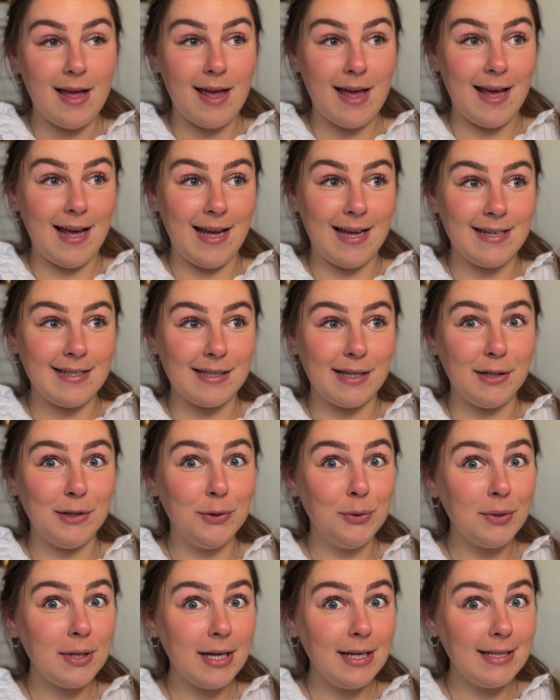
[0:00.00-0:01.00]
and
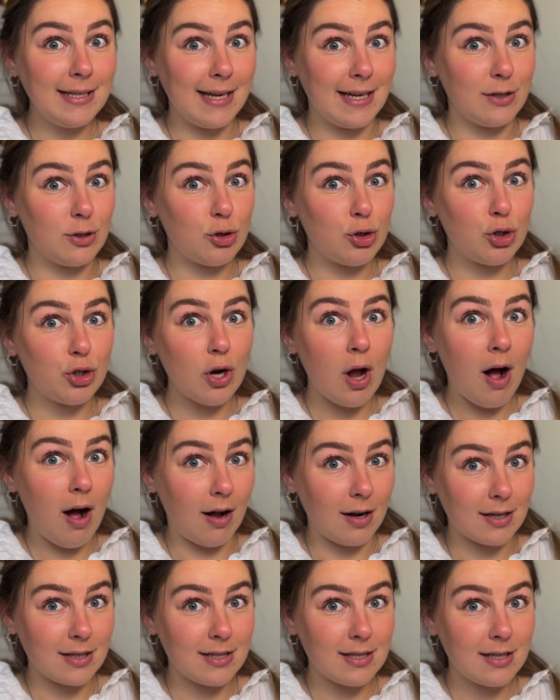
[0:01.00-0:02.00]
you can get
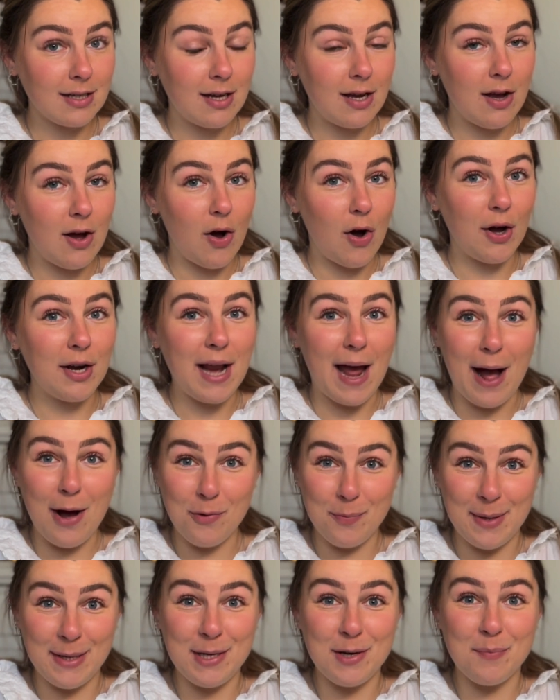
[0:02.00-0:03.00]
shocked on how
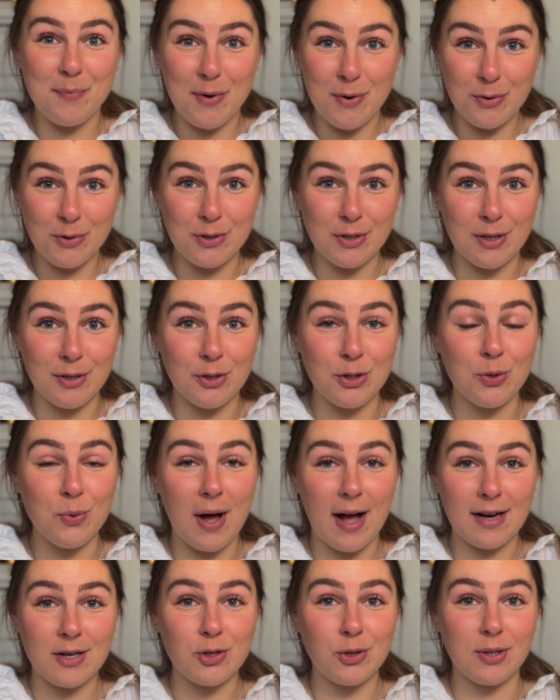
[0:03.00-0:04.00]
many emotions you
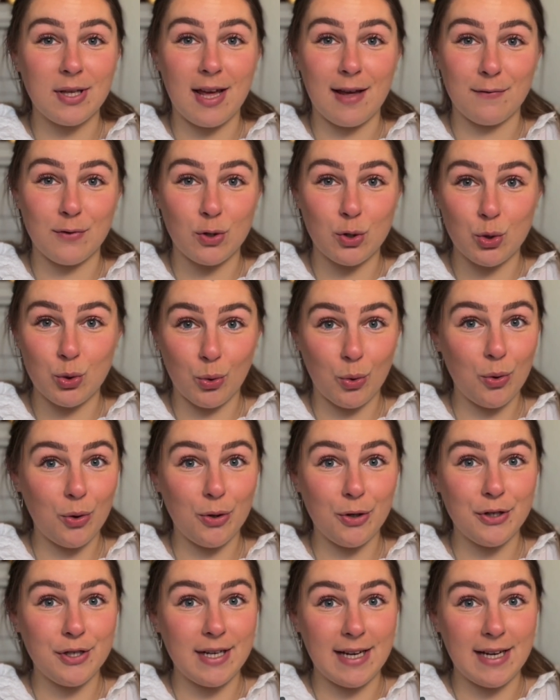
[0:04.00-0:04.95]
actually have stored